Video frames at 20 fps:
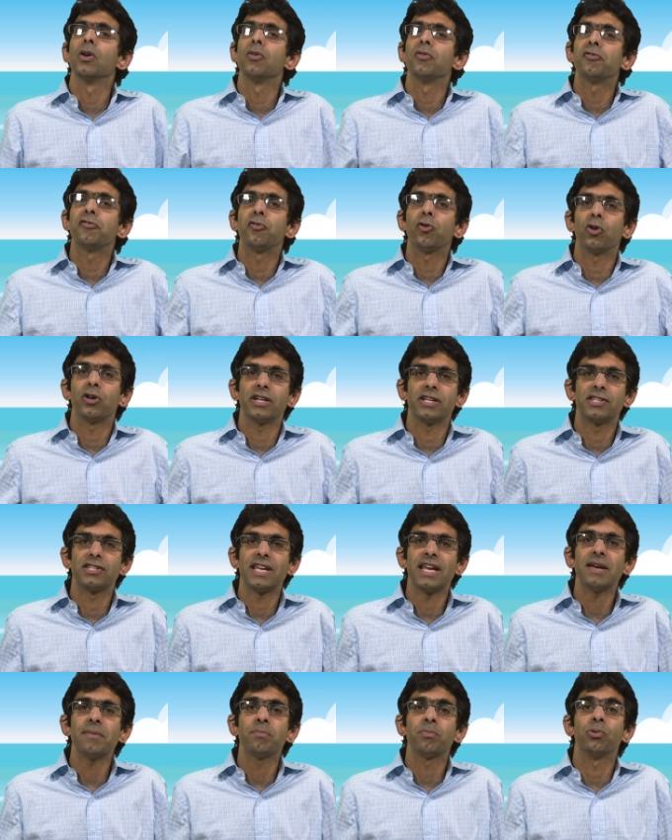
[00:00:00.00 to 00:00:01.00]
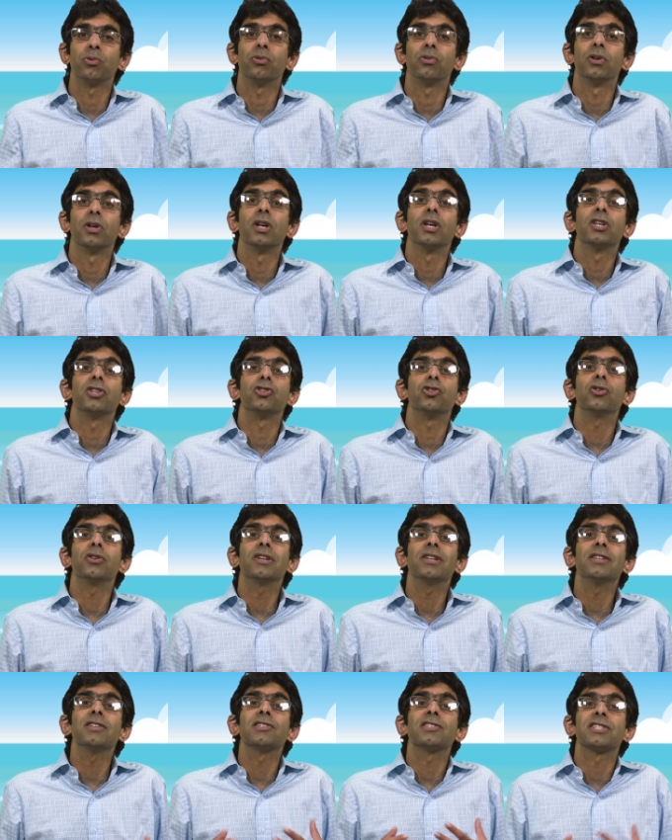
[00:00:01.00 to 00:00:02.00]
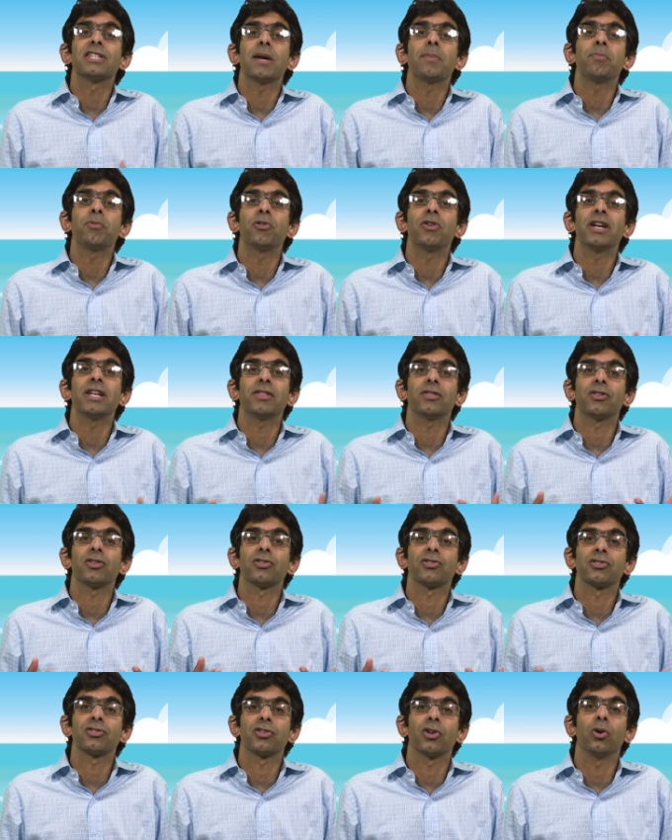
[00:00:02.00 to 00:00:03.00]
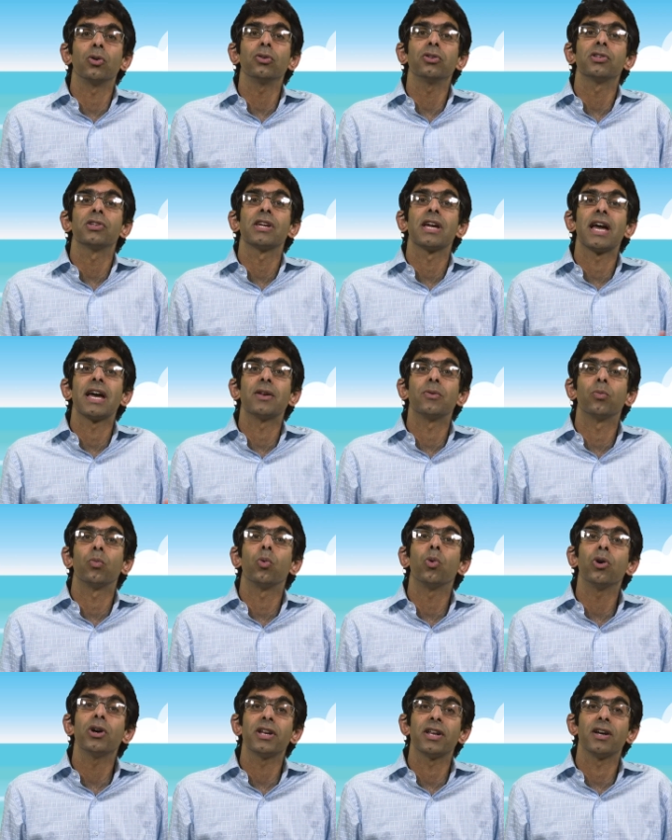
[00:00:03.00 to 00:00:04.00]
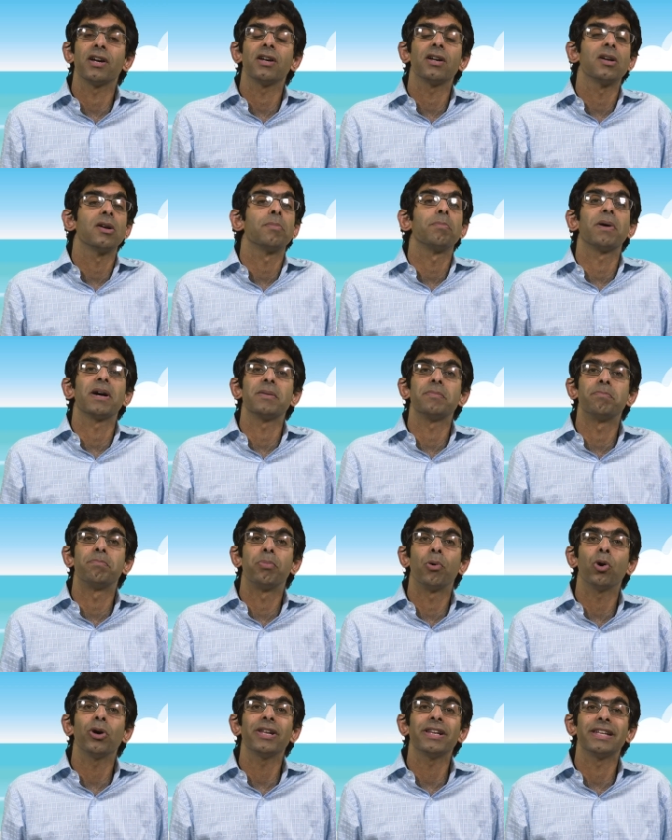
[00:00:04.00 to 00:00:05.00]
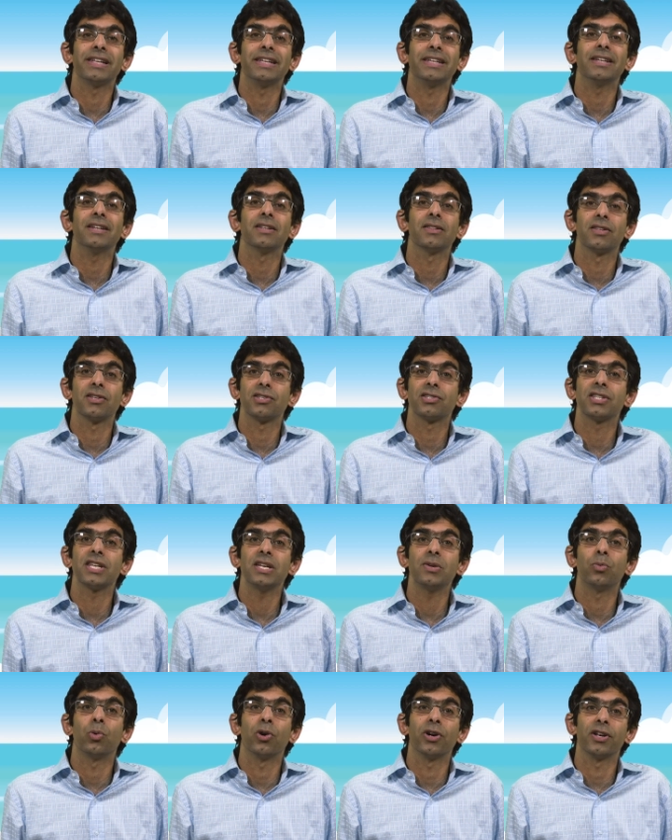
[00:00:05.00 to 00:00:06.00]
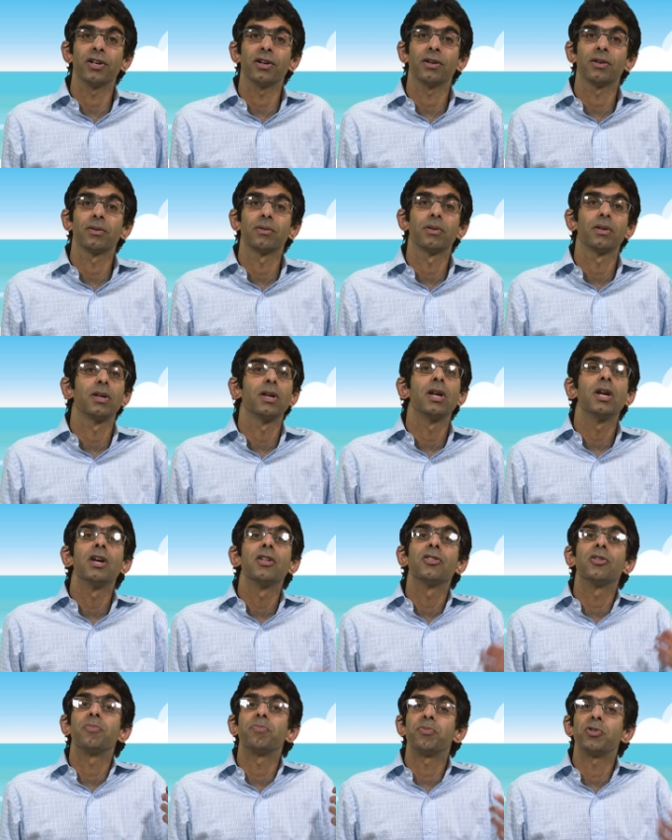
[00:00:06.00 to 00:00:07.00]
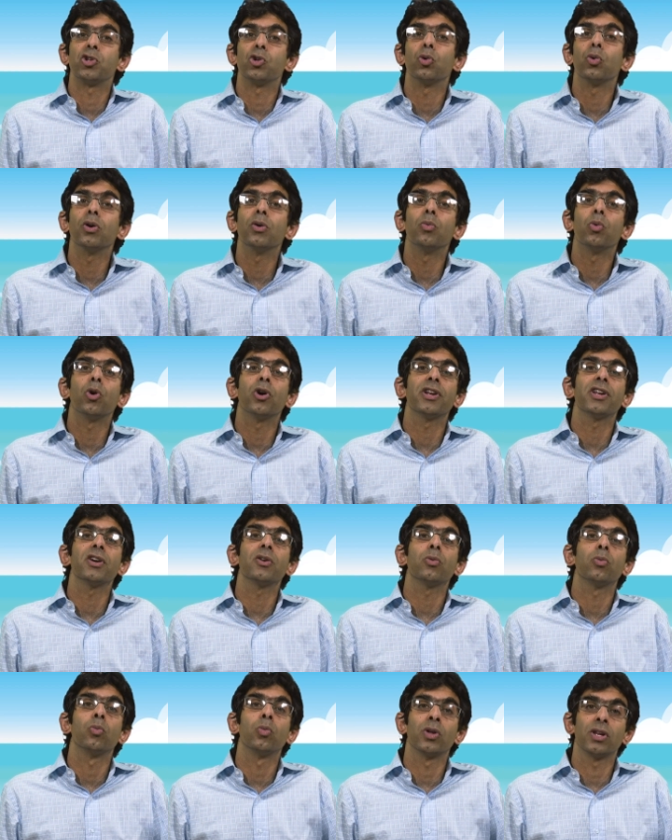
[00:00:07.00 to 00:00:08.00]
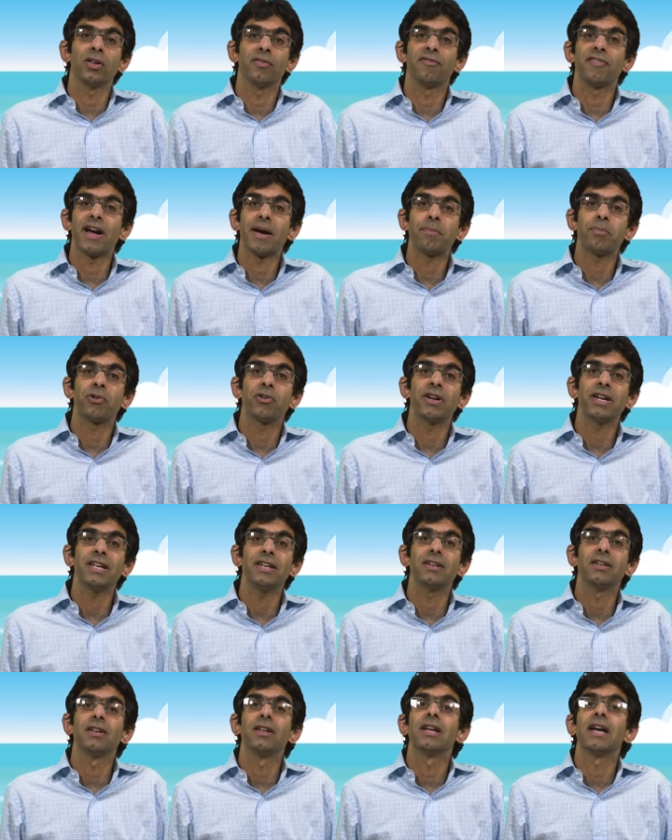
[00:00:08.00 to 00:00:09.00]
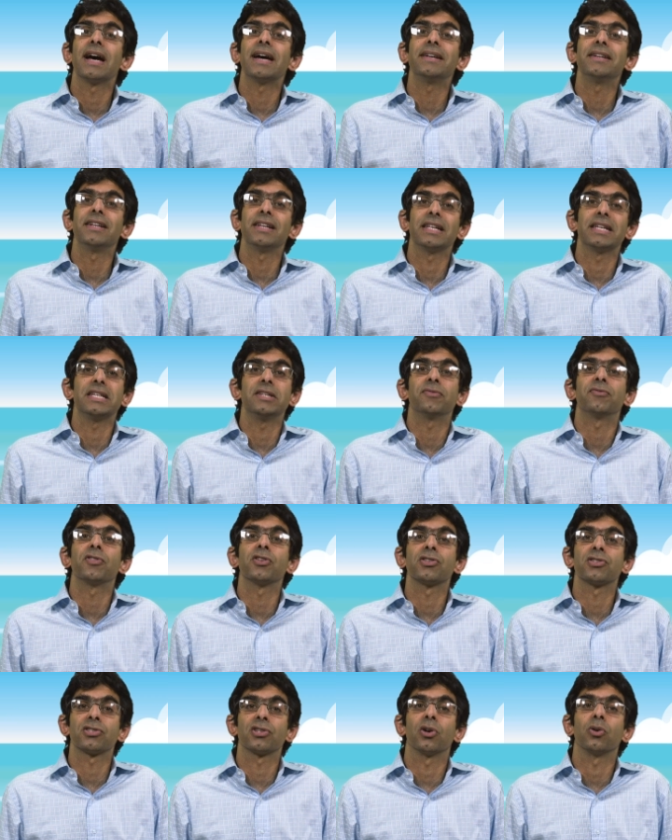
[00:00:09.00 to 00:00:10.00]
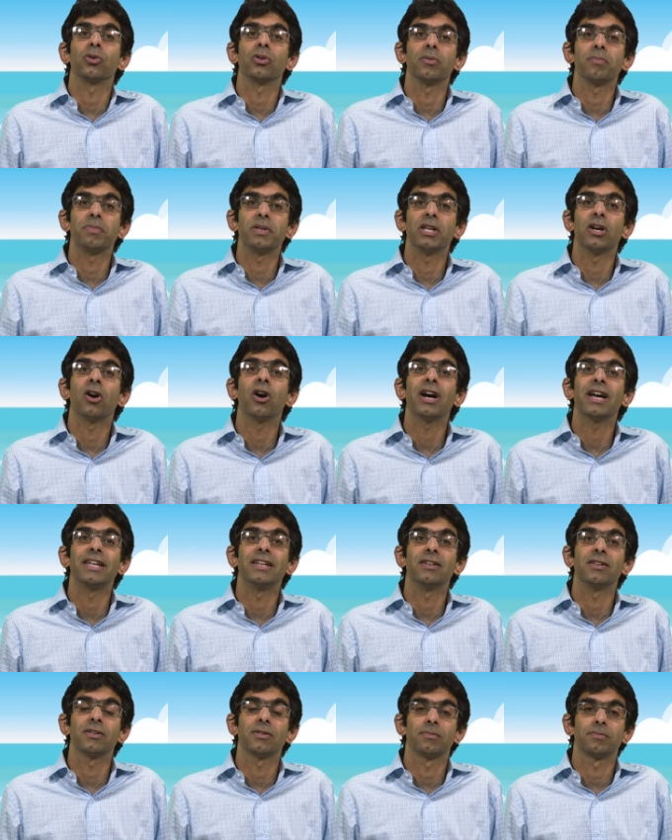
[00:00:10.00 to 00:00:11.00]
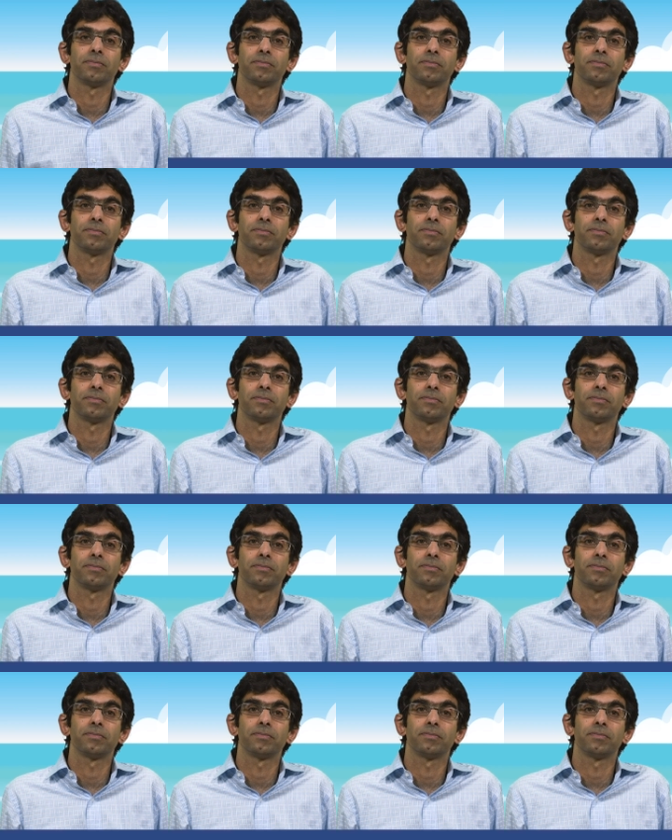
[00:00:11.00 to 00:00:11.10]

For example, you can separate the salt and water by boiling the seawater. The pure water will evaporate and leave the salt behind.